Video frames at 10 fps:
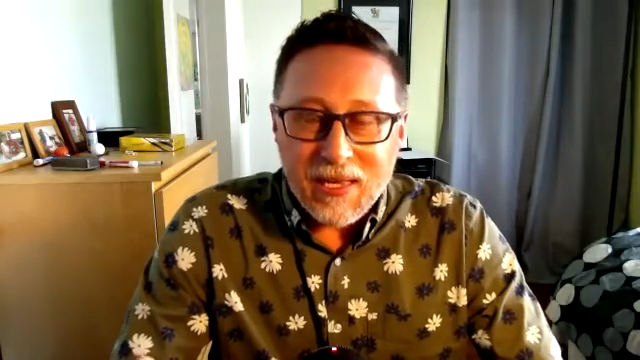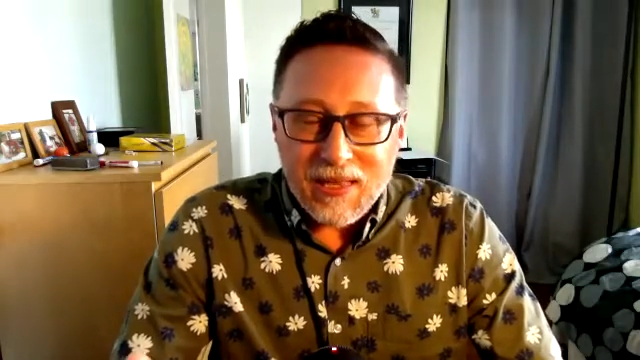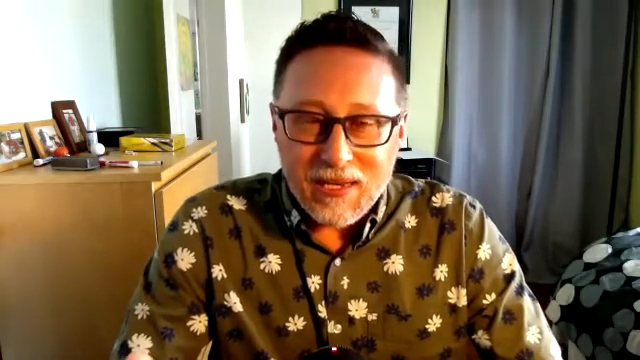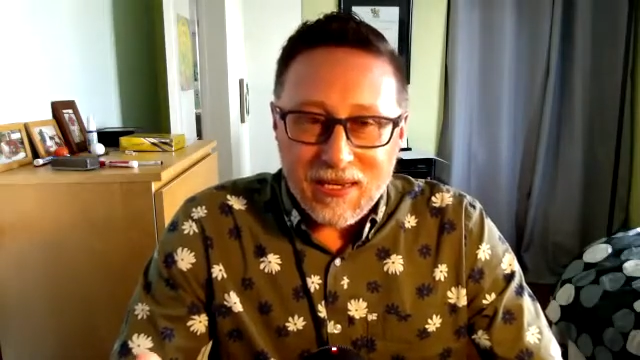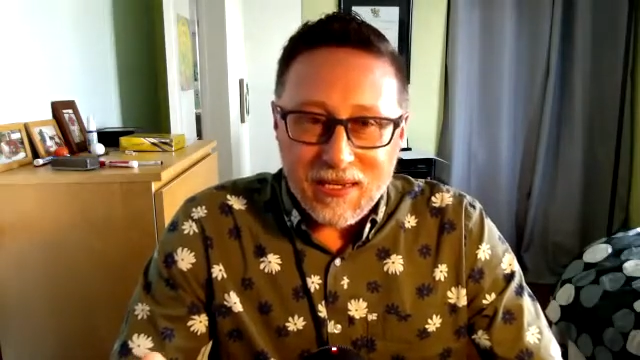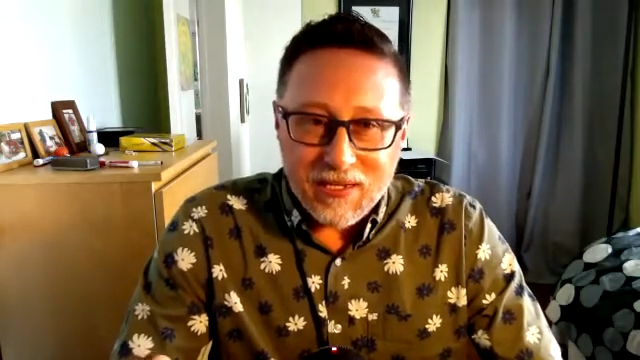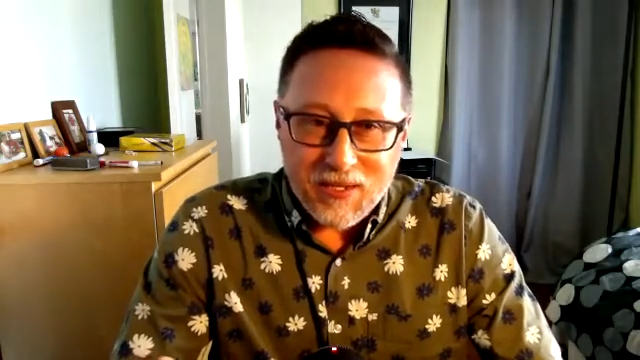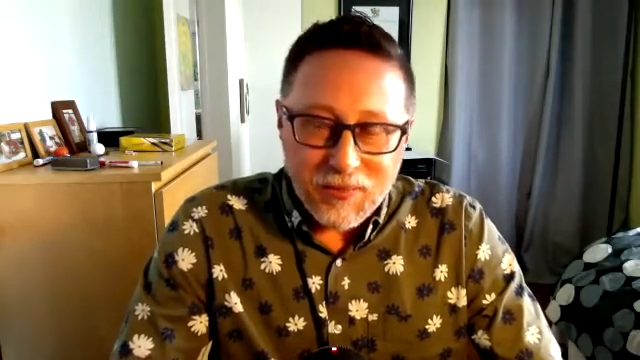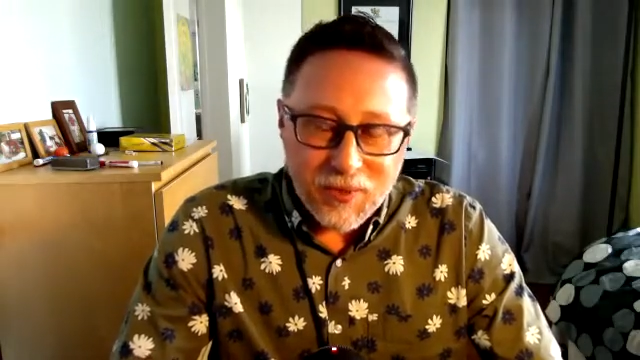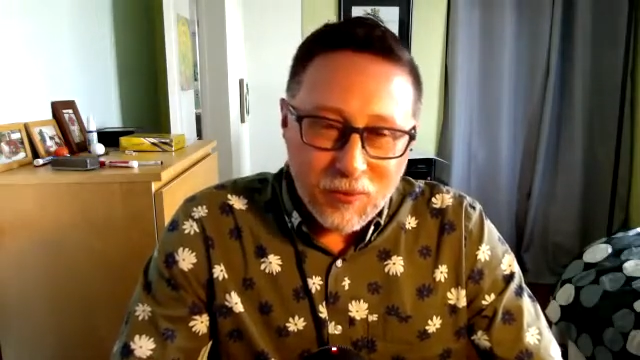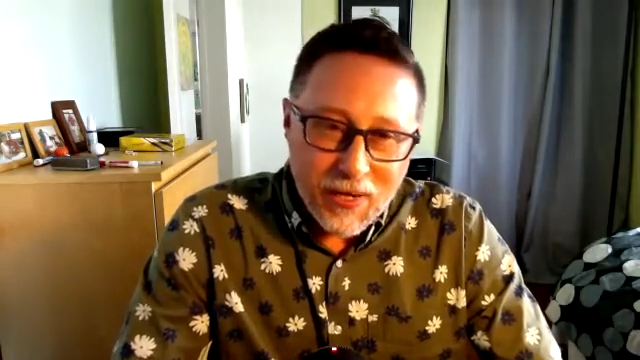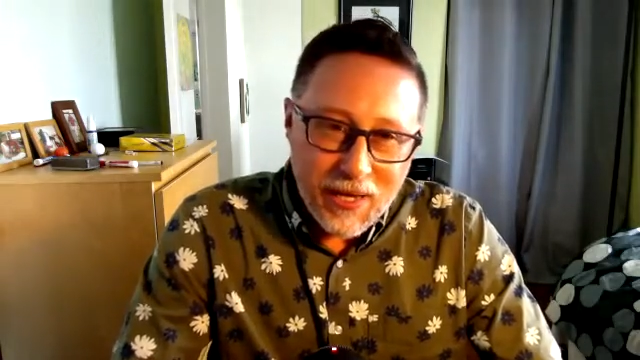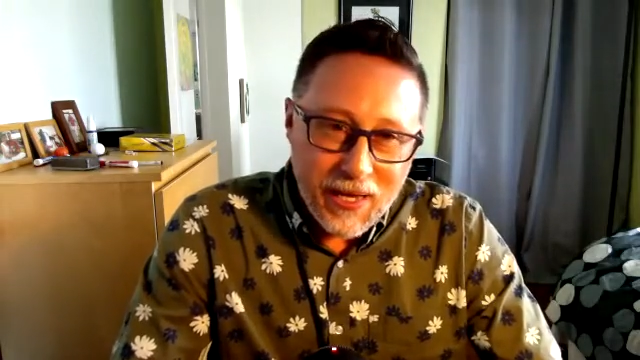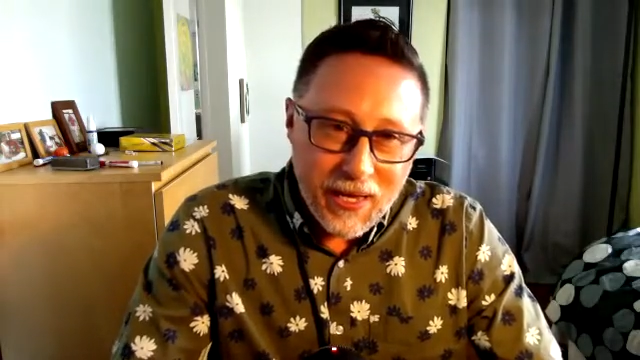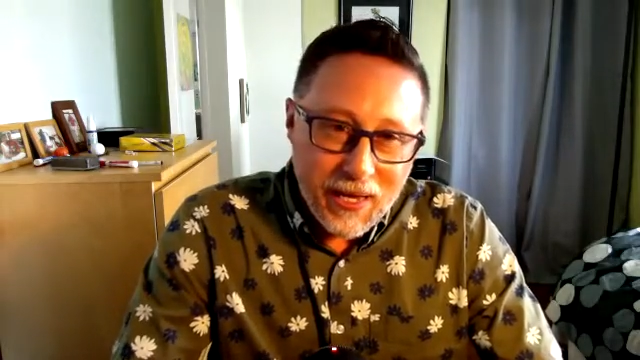than it is to put
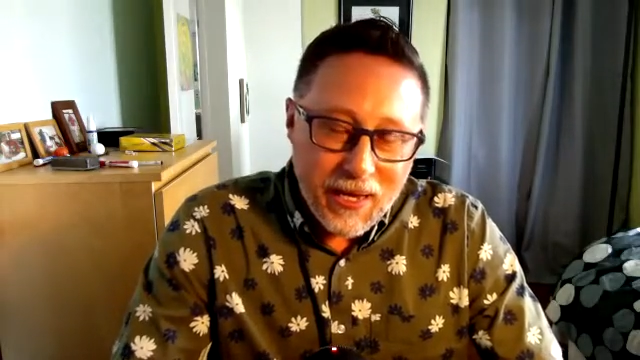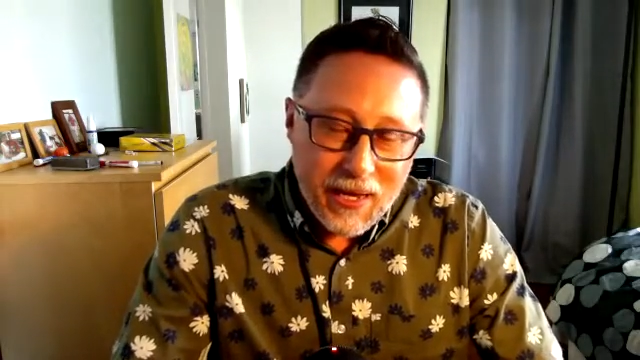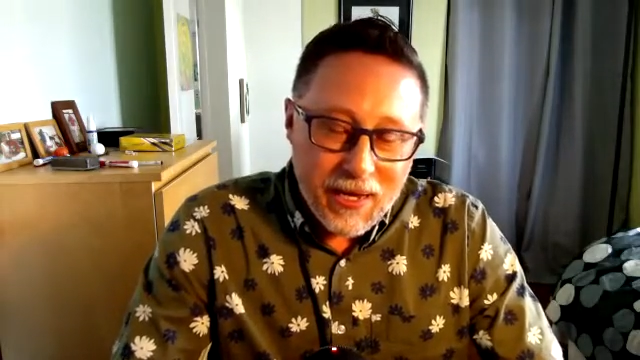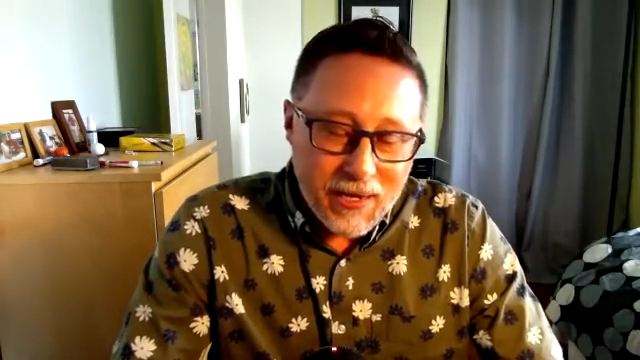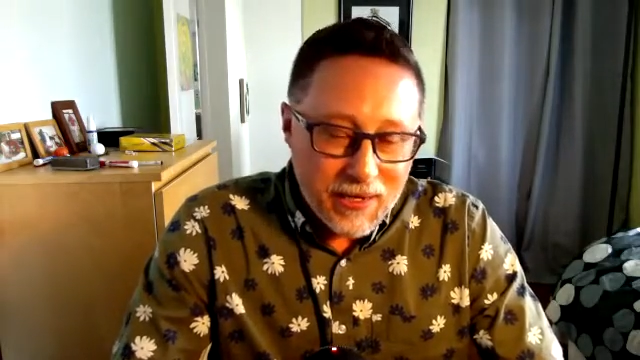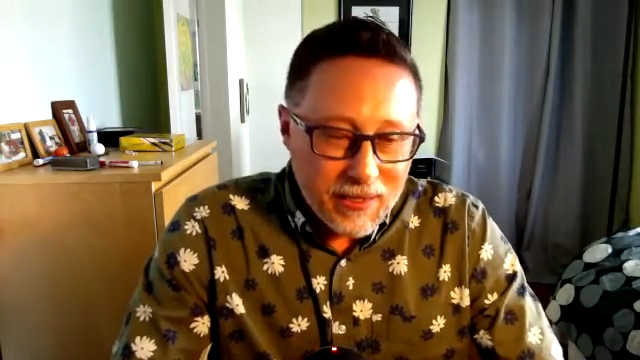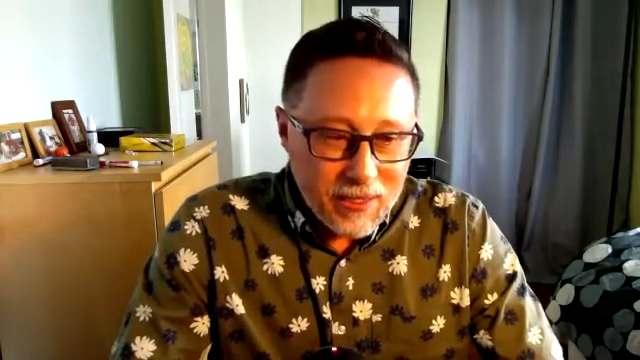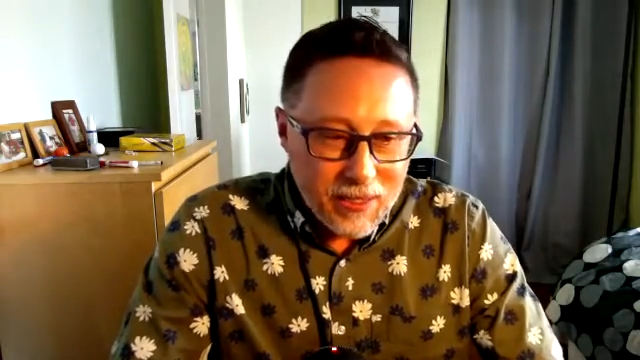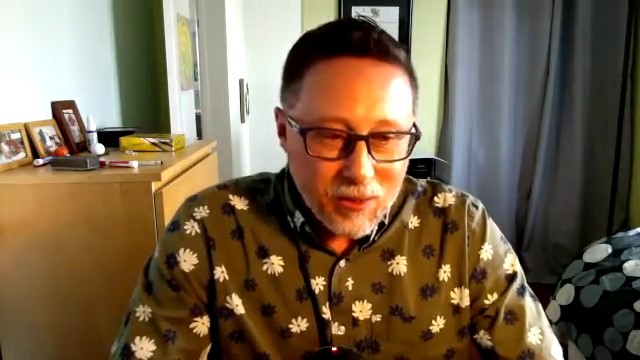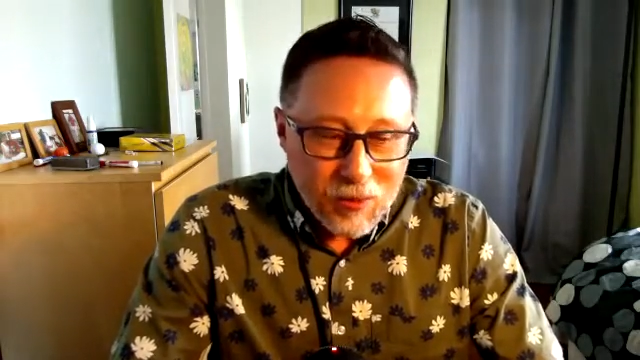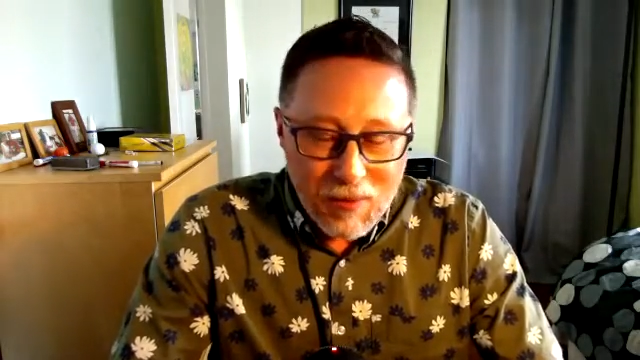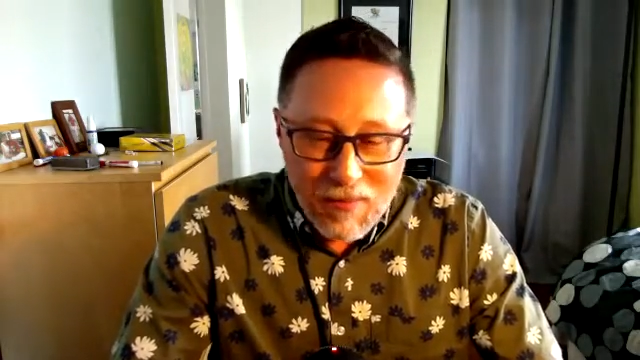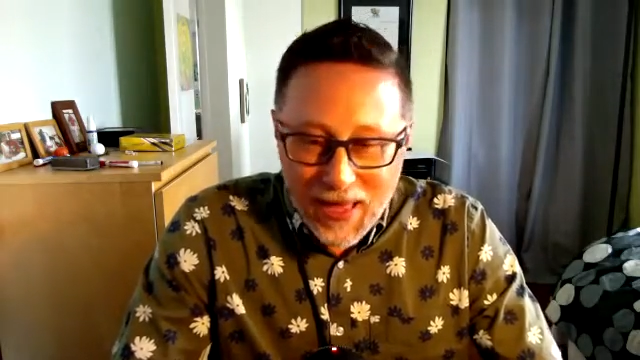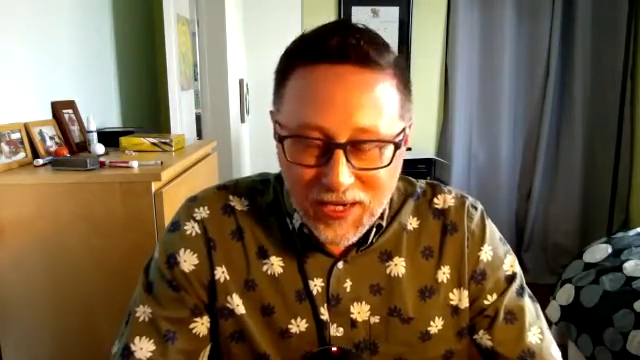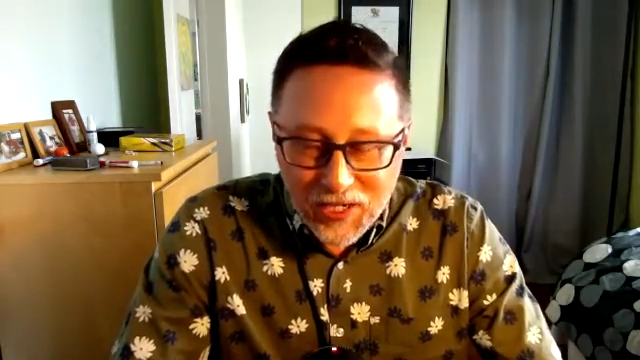away, a
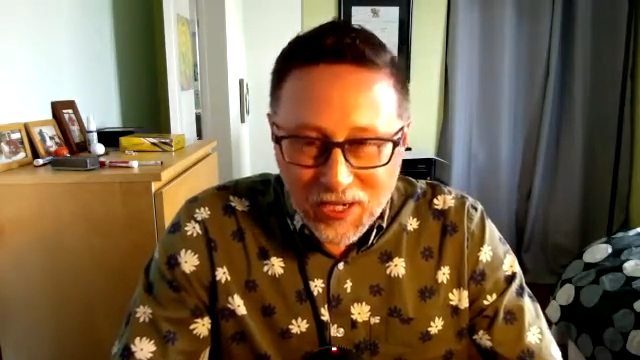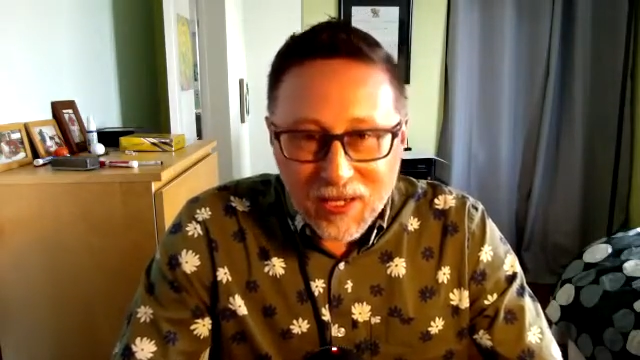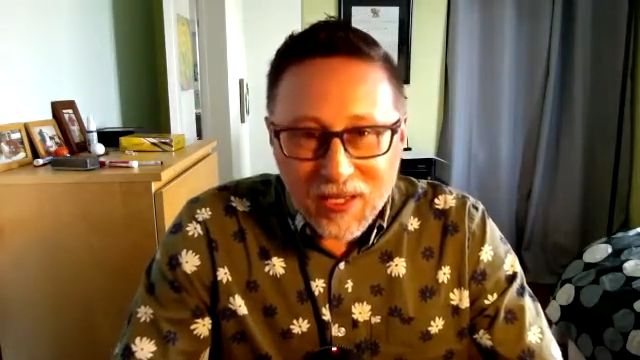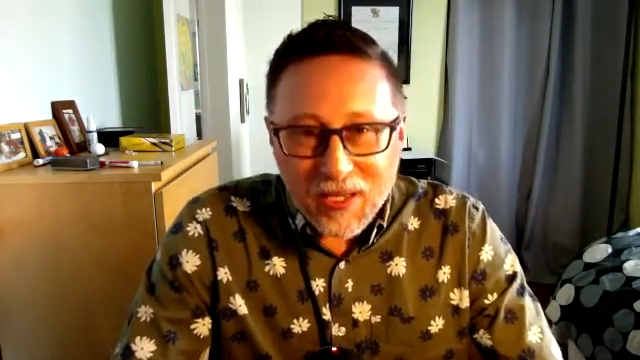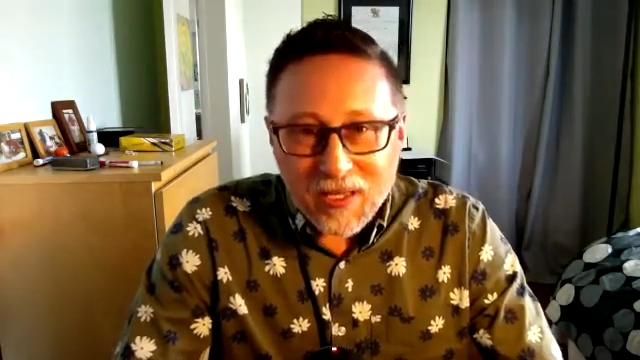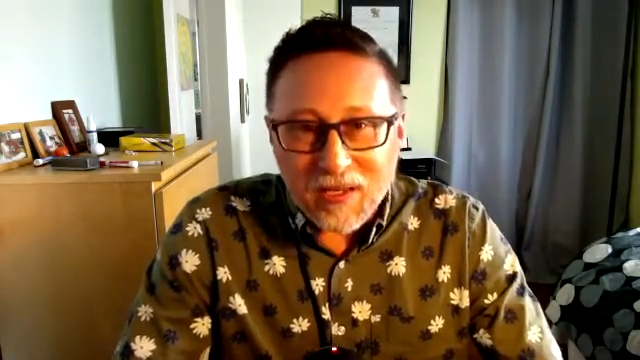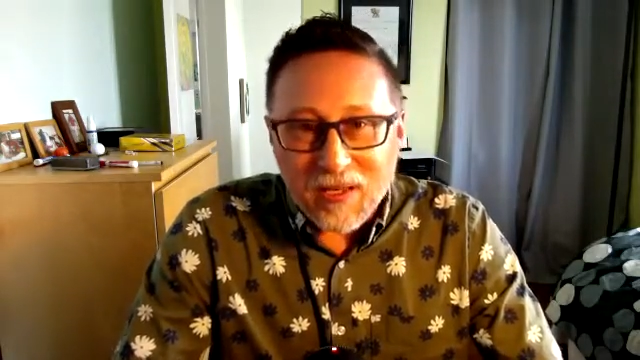mash tun,